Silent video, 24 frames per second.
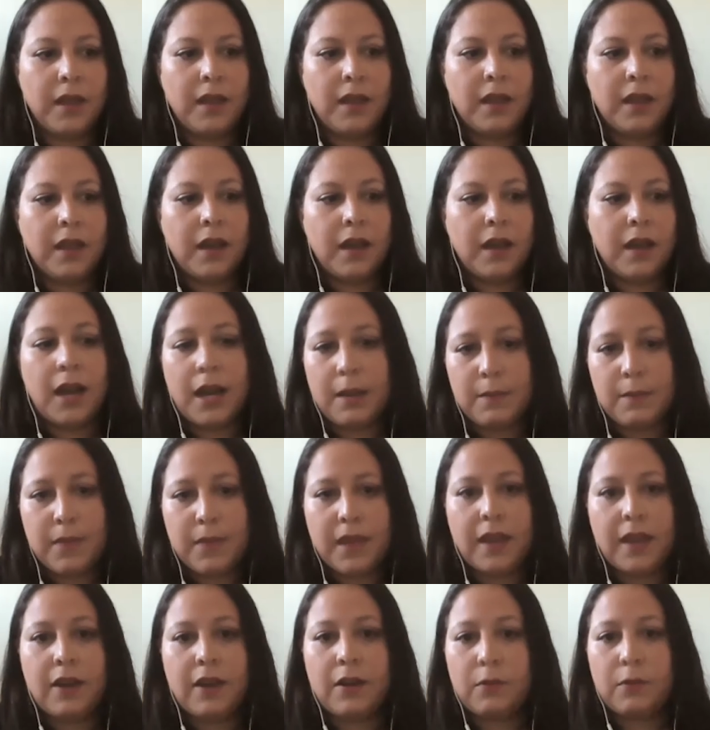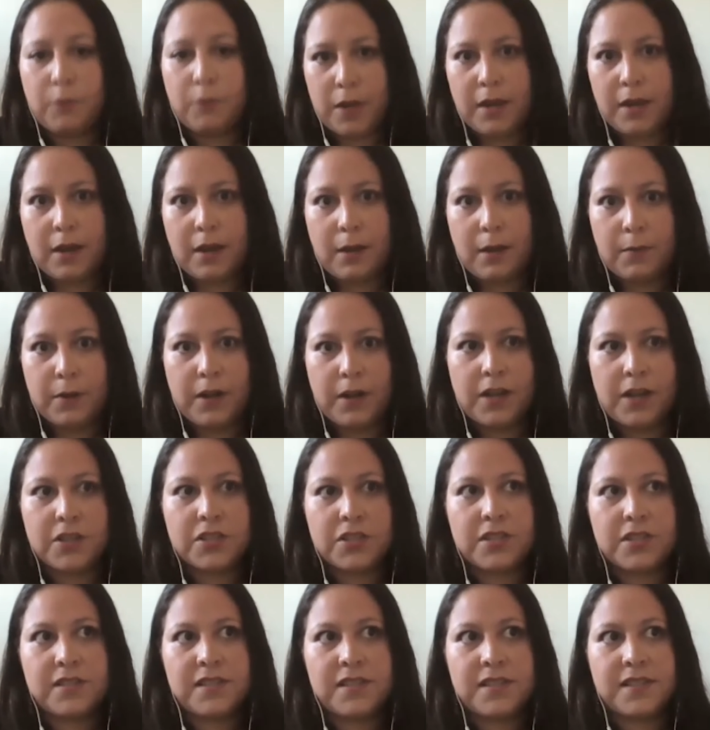I'm there, and Recon
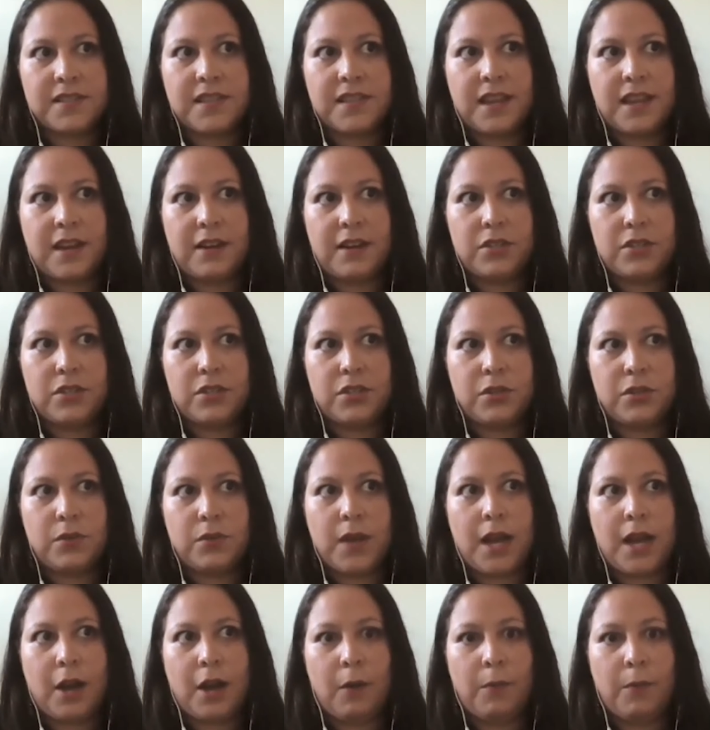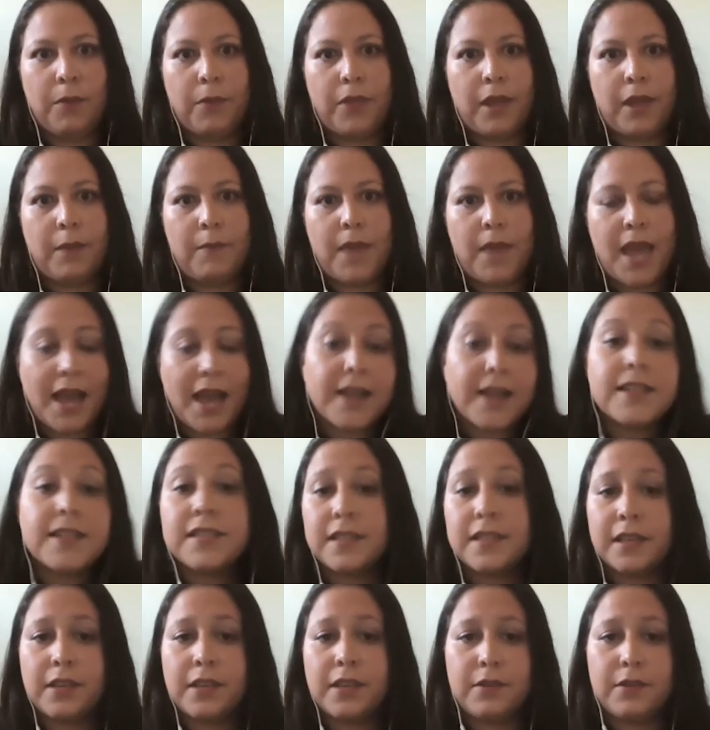Productions is there to help them
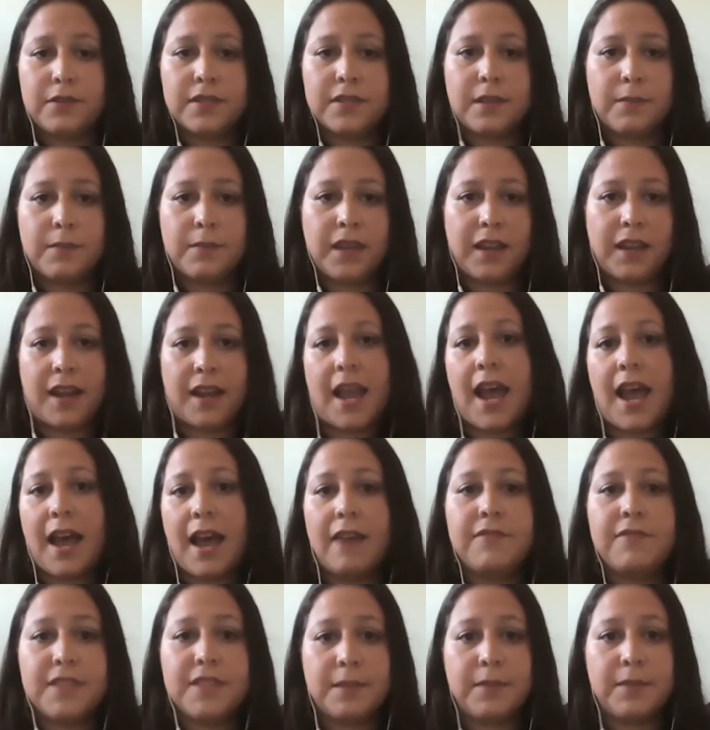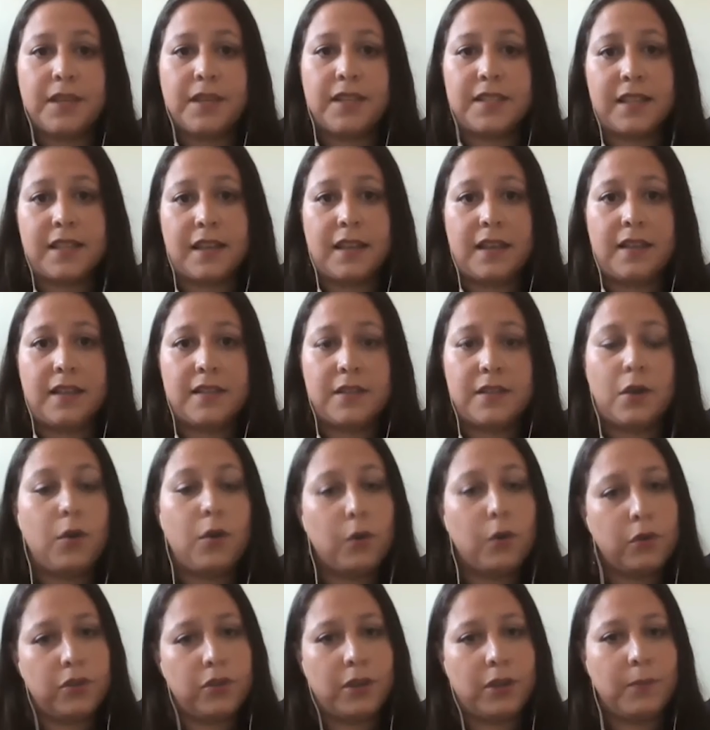execute something and have something to
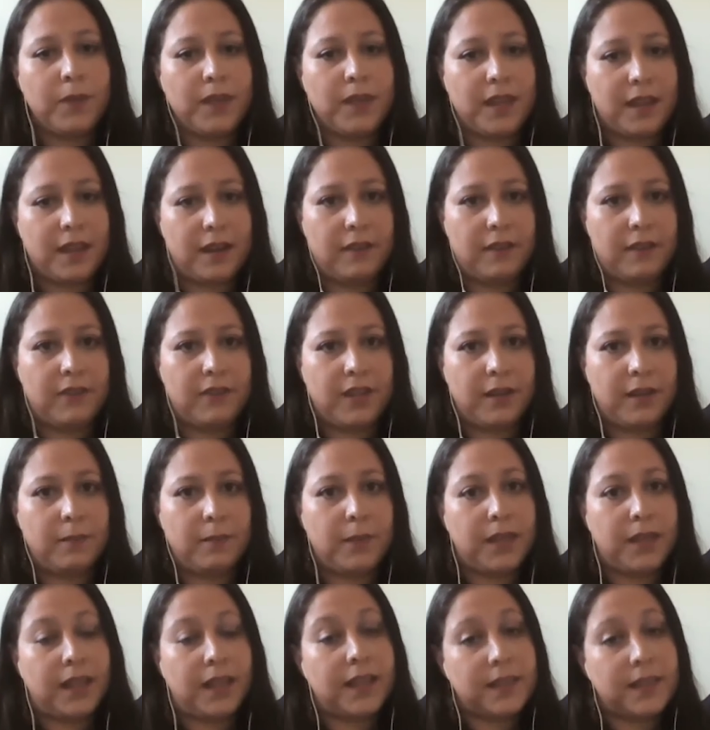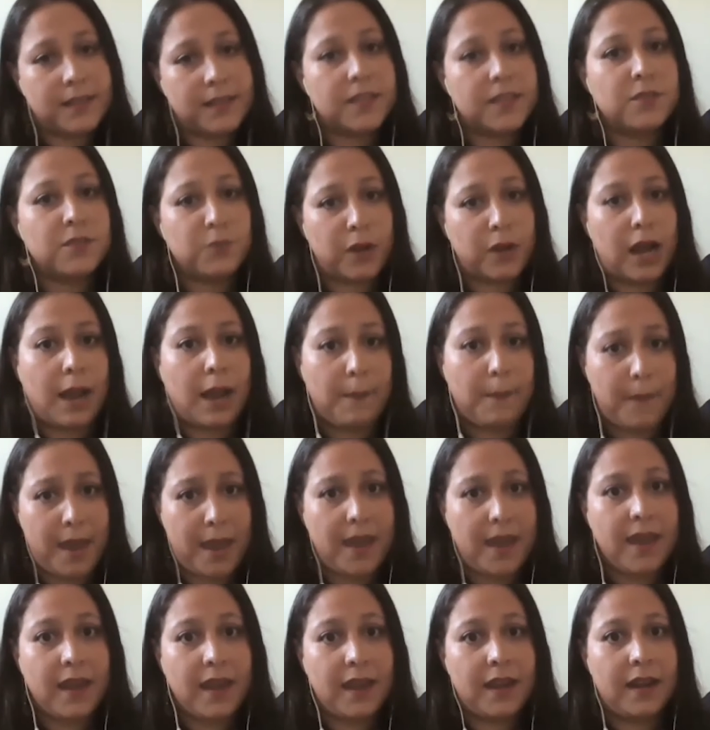hold up at the end of it and be like, this is what I
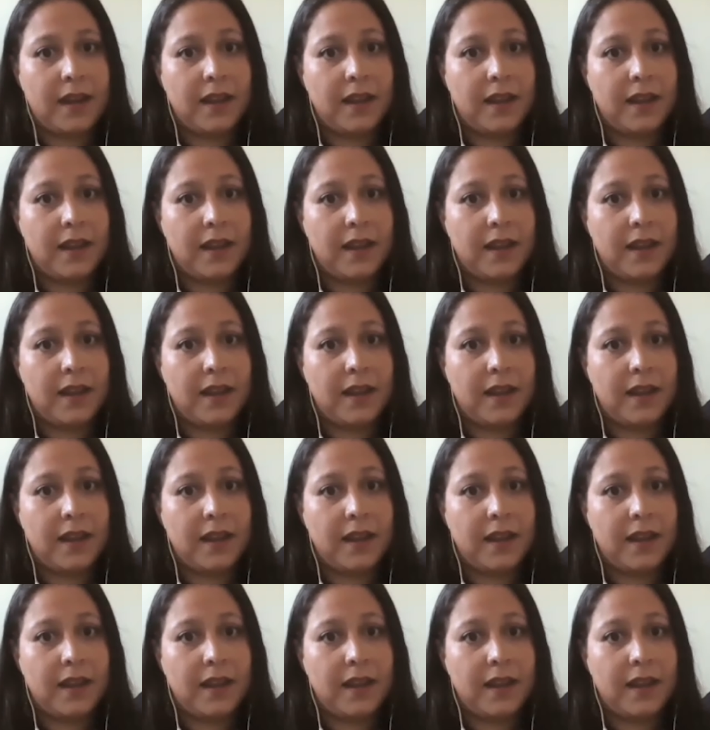made.